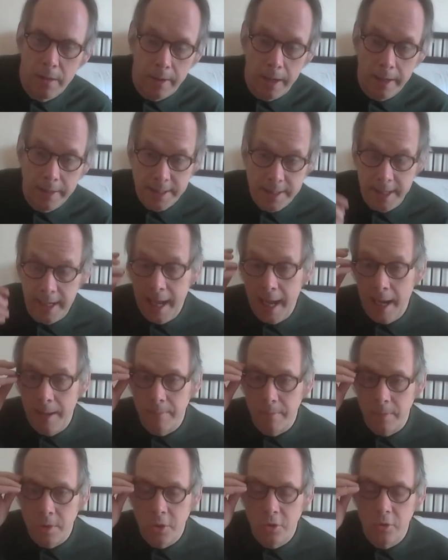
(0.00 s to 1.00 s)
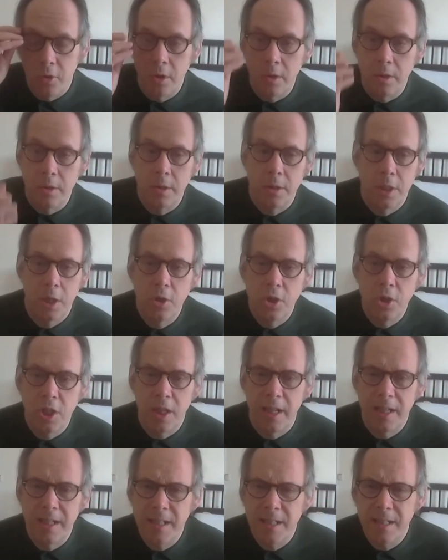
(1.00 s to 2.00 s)
I still am a strong
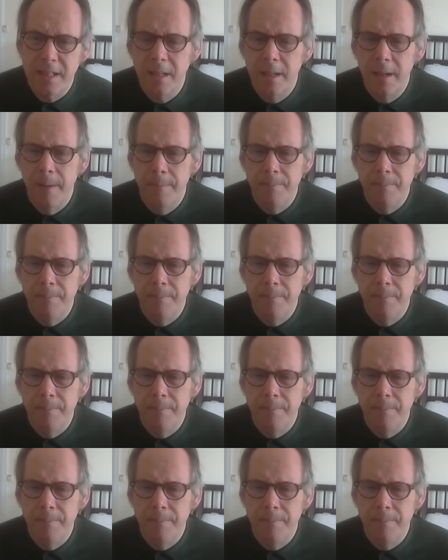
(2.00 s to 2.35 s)
socialist,